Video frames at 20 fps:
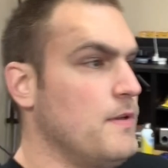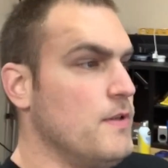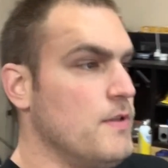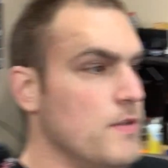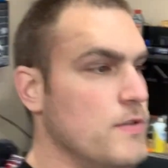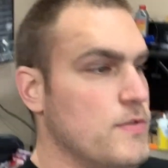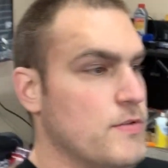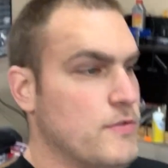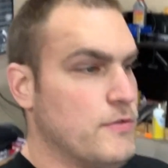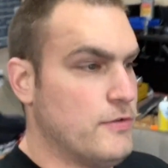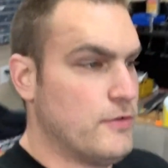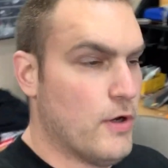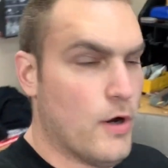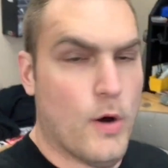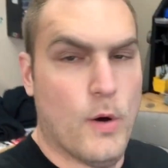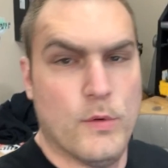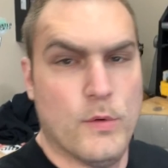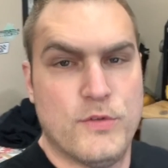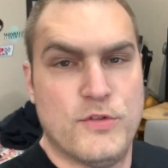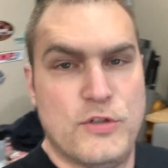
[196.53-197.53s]

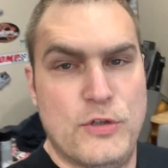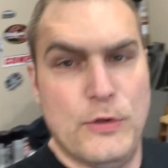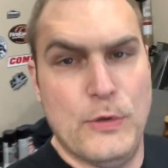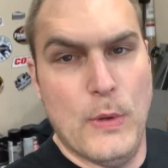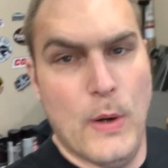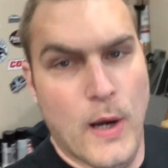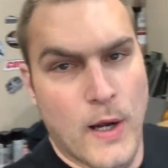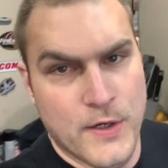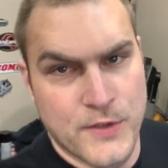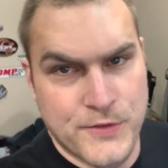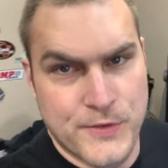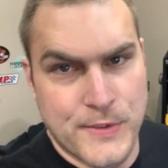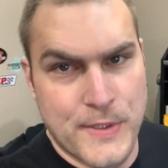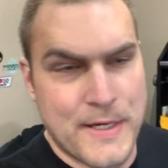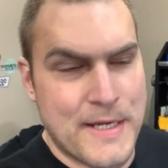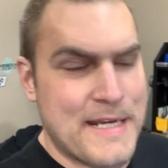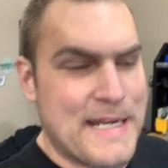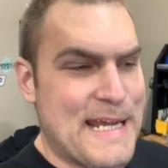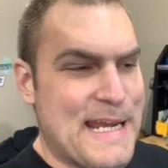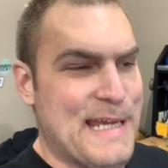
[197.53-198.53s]
So
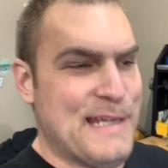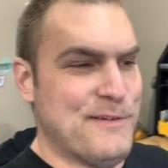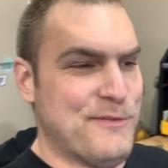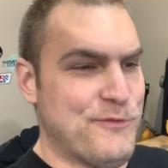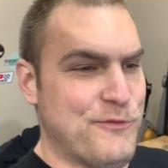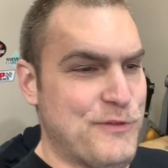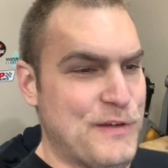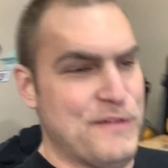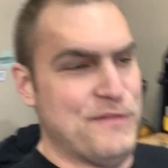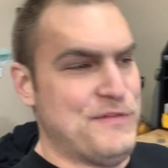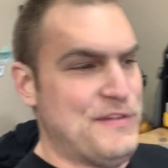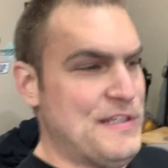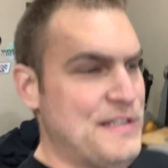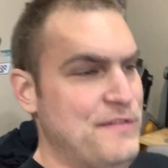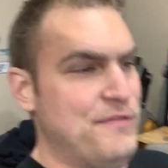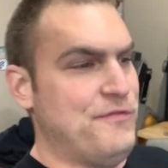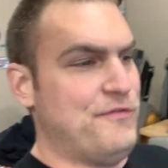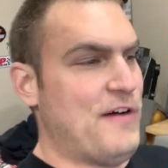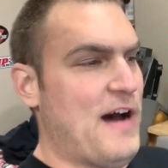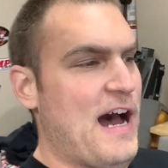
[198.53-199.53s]

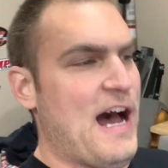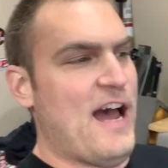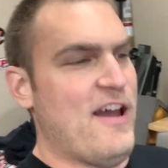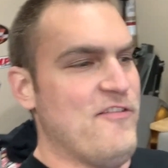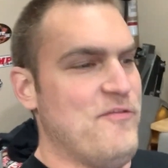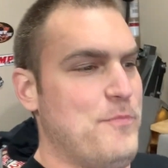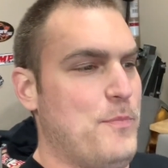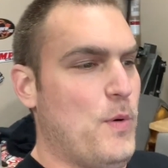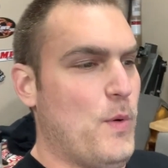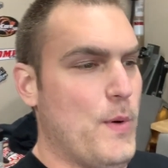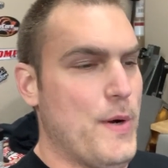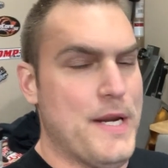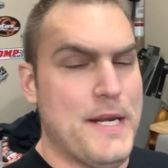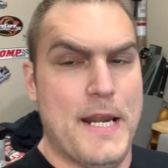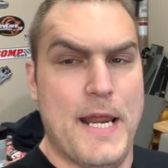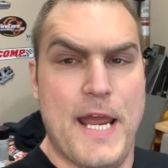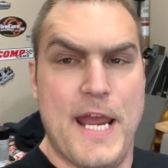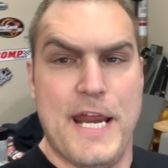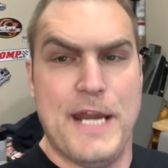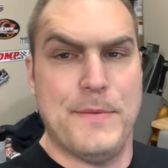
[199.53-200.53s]

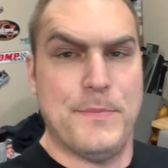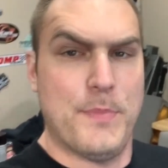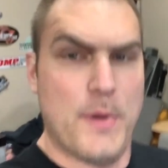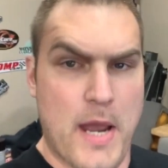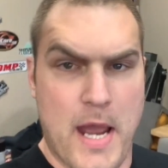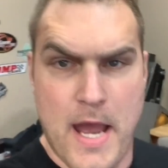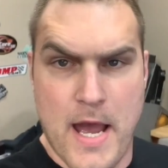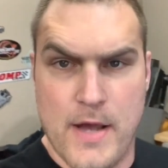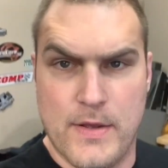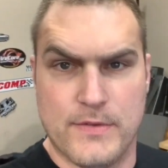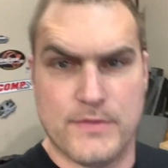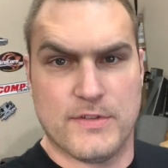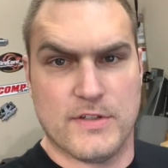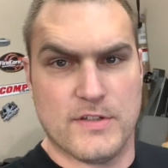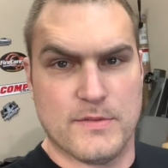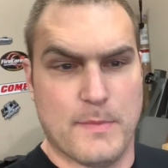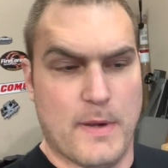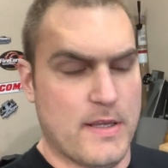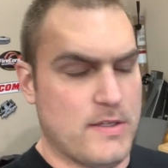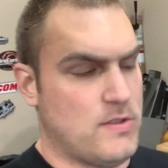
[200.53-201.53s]
255.8 pounds
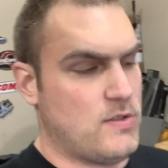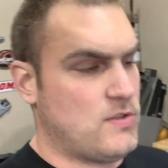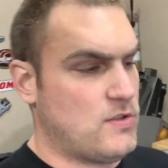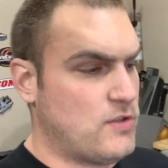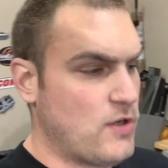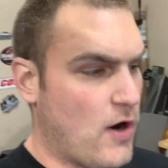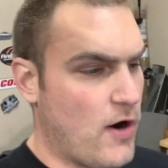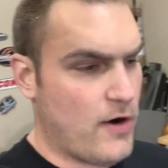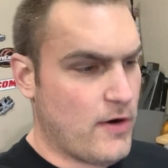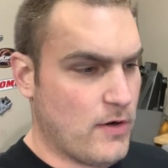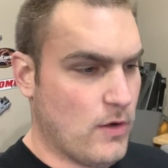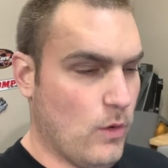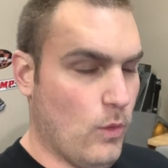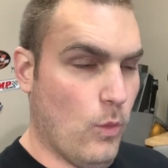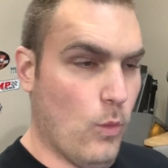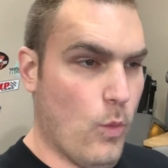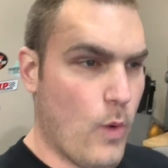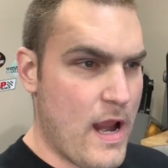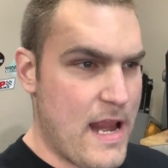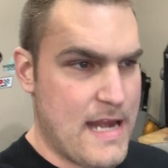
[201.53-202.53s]
is my start
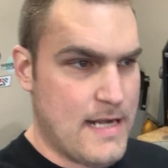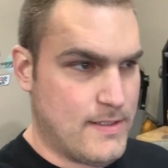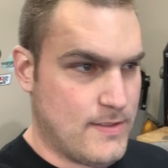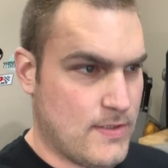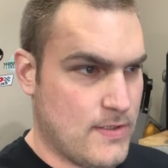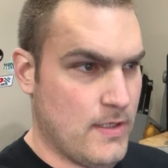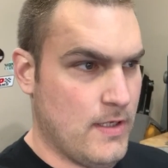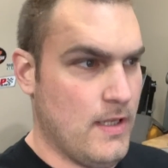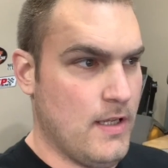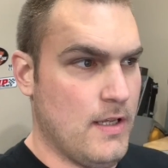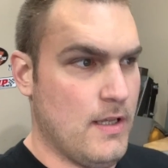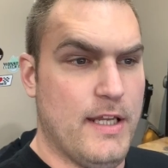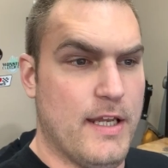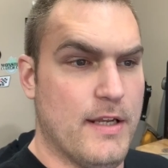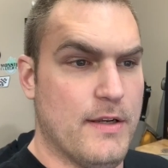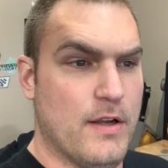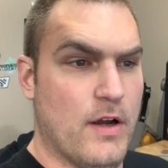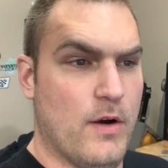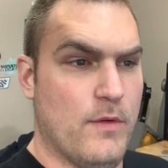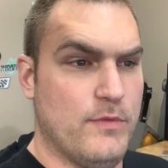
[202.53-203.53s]
weight.
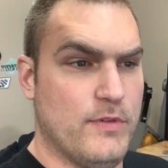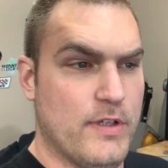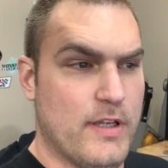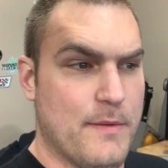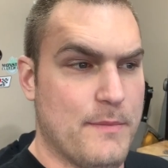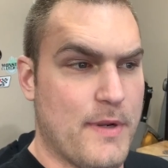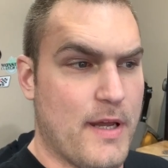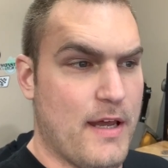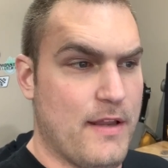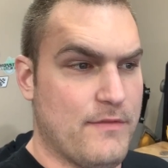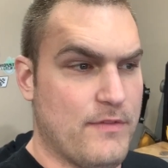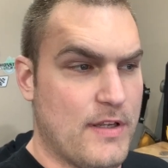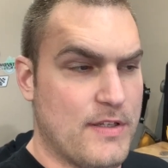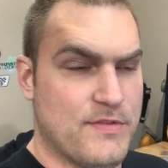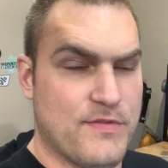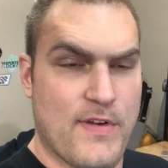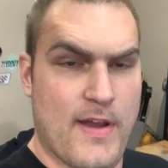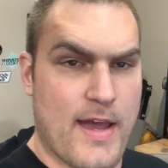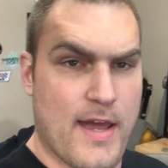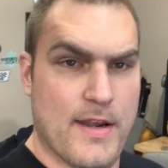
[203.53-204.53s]
And hopefully I'm not as
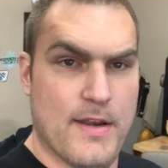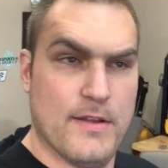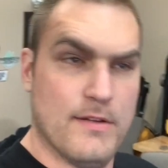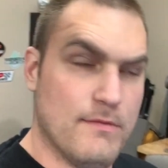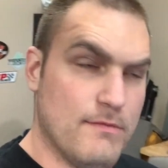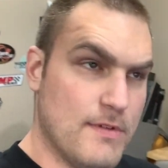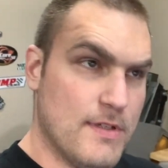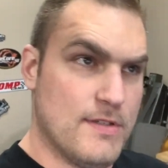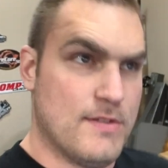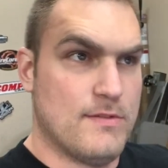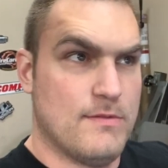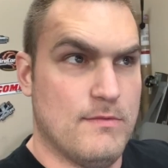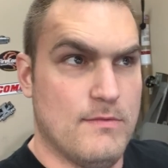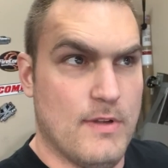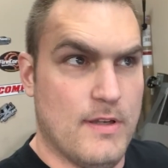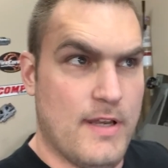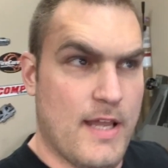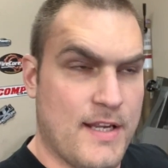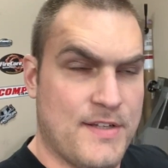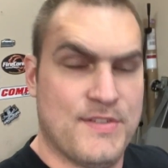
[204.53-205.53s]
fat this
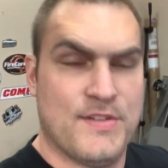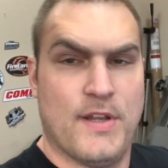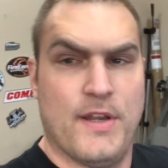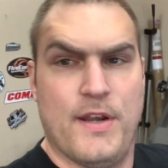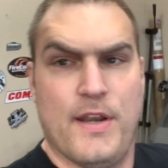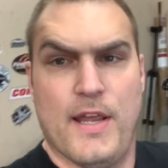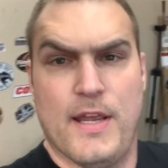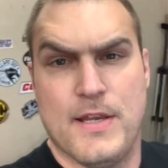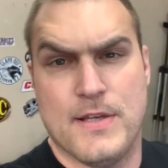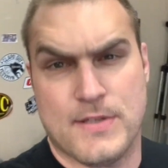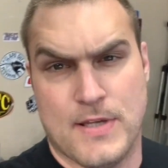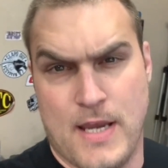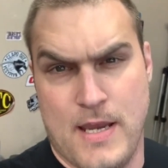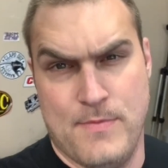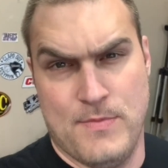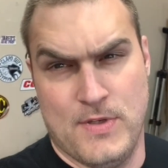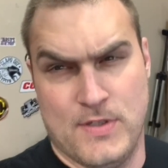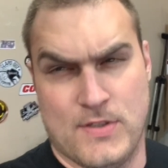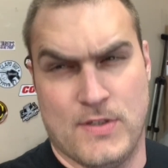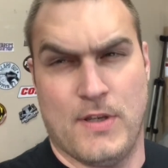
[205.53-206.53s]
next Sunday as I
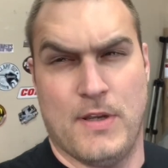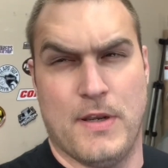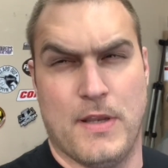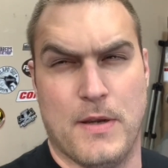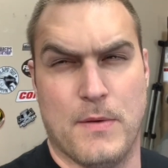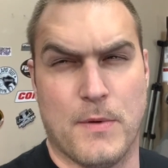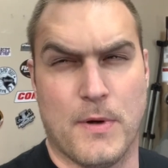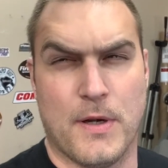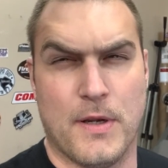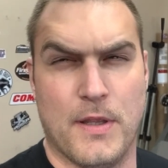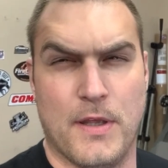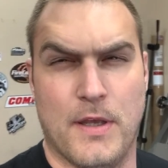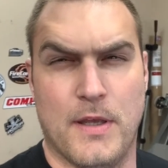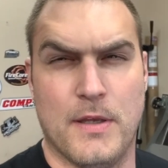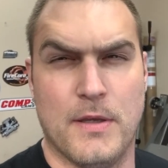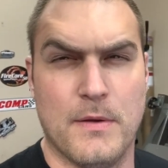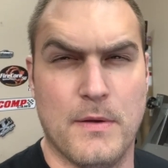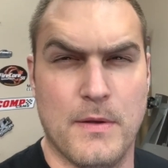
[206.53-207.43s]
am this Sunday. We're gonna